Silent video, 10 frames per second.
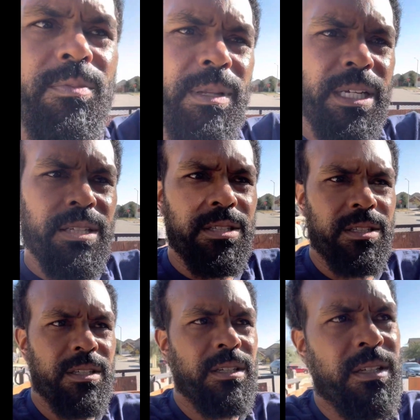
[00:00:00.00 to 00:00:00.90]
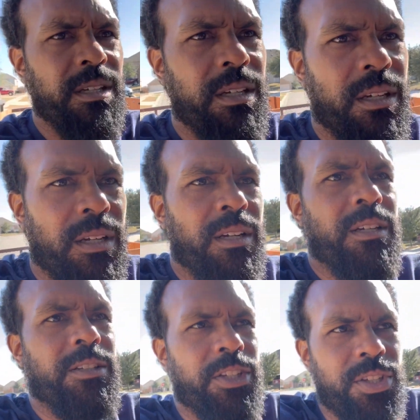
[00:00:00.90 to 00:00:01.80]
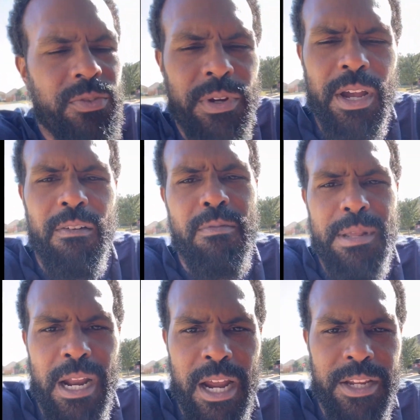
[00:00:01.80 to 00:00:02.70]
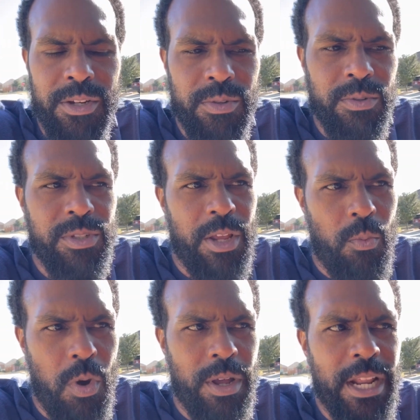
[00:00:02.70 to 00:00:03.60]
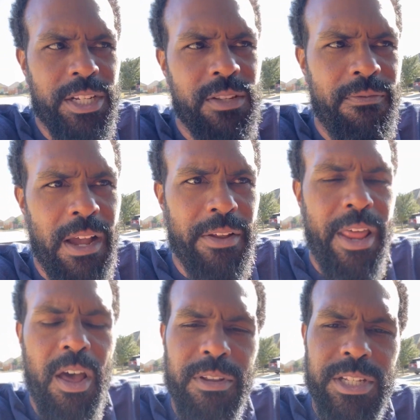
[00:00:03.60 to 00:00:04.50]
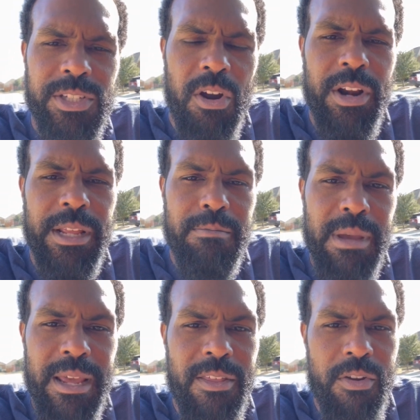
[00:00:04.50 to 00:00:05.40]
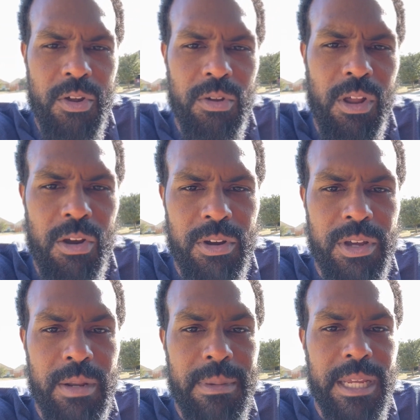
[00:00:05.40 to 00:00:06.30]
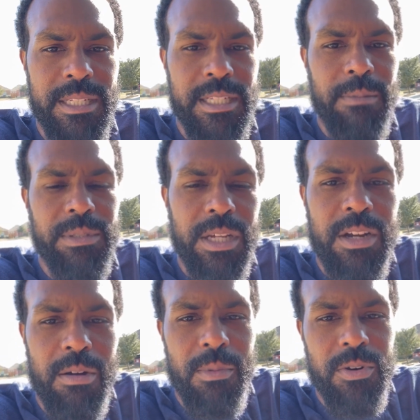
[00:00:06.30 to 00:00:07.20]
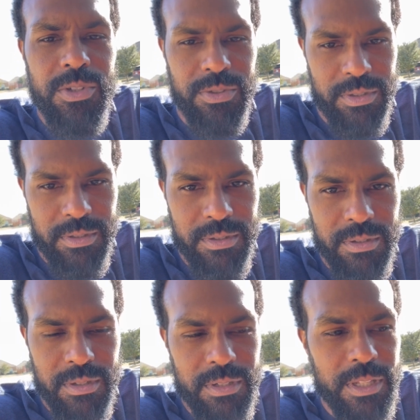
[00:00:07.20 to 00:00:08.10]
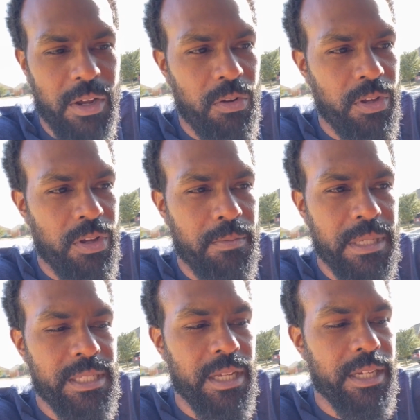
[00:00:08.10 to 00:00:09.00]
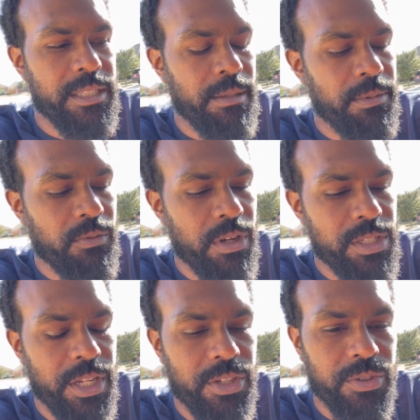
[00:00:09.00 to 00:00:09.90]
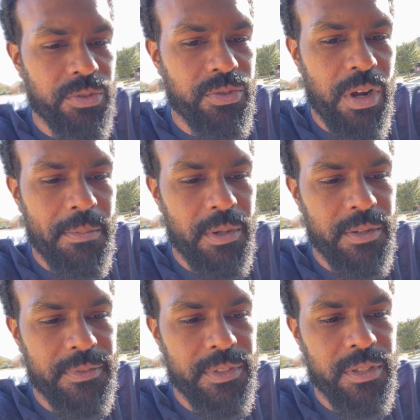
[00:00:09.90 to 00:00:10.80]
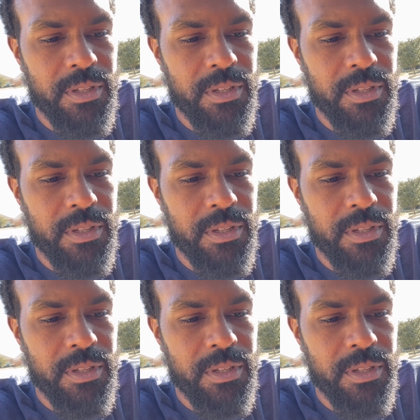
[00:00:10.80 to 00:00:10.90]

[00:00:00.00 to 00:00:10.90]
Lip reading: place, there's 3 of them that I use, and one I just found out that starting in May, they're no longer going to be accepting commercials. They're only going to be accepting residential drop-offs.